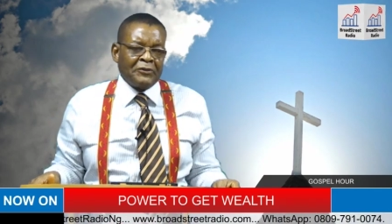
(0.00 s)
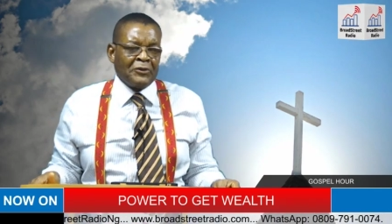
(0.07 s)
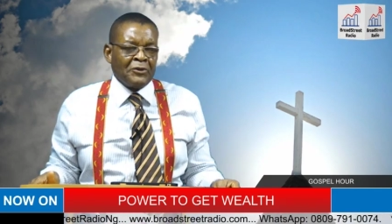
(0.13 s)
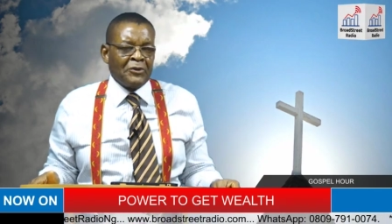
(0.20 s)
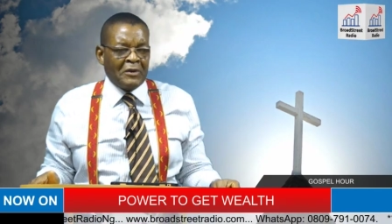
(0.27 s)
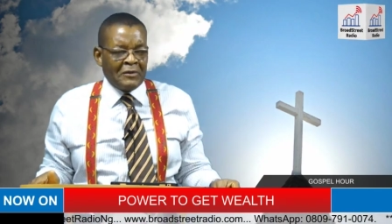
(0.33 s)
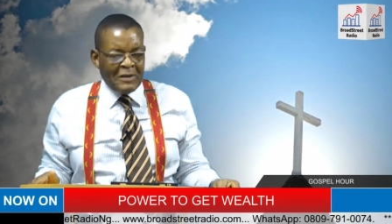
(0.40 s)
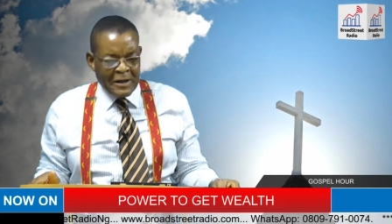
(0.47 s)
you
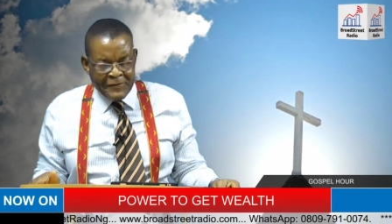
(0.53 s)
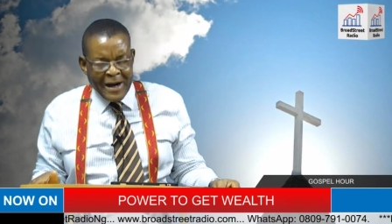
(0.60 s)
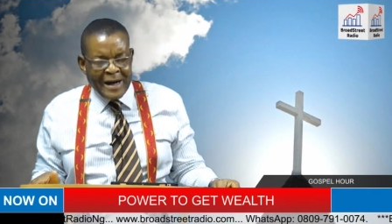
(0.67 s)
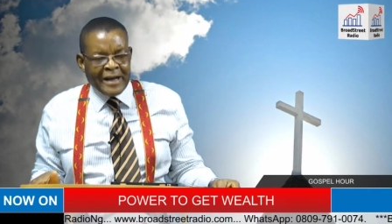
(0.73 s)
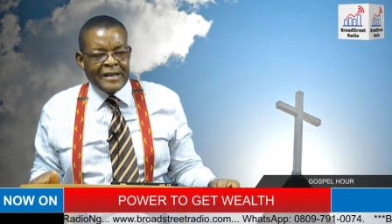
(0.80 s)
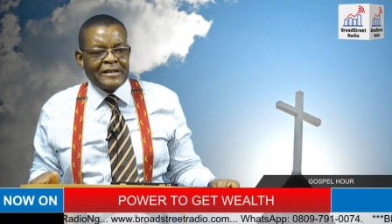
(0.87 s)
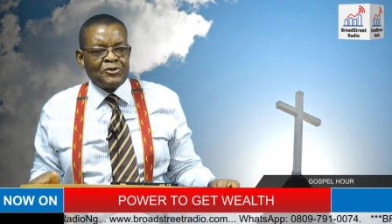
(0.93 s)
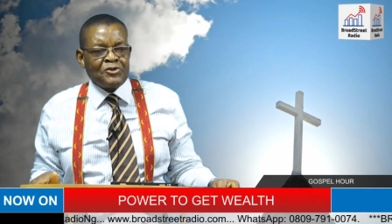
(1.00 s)
ever
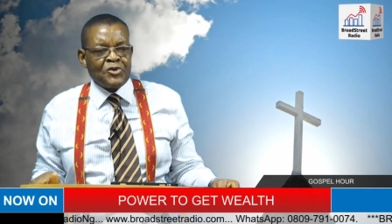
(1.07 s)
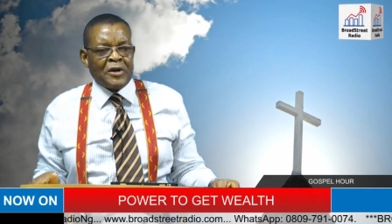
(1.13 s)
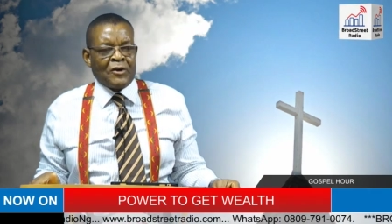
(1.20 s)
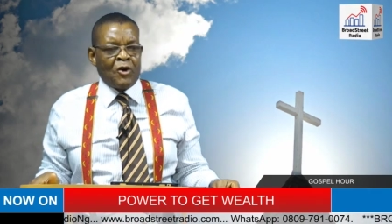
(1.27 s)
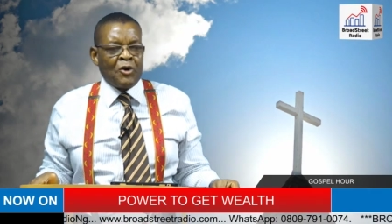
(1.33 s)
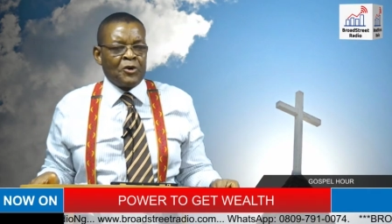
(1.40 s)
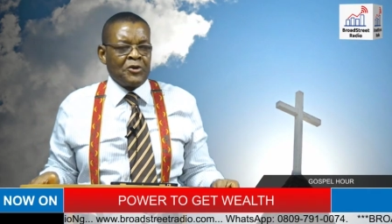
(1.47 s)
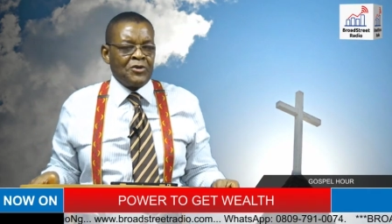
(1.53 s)
get into a
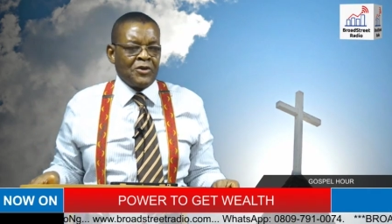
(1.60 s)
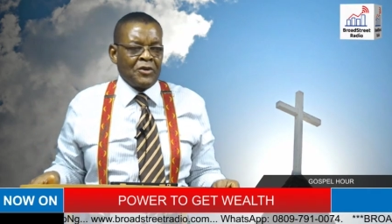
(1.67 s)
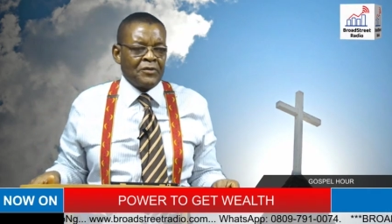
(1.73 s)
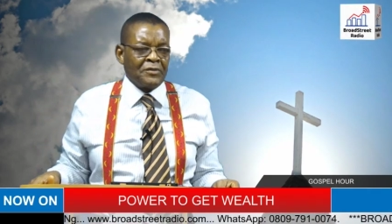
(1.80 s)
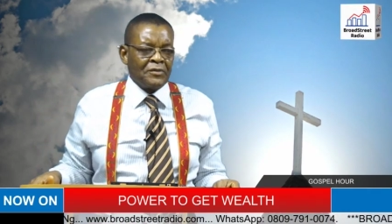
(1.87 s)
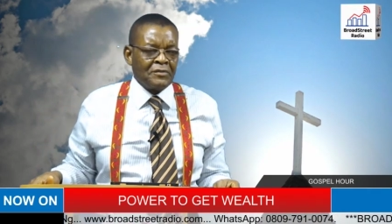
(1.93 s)
wrong union,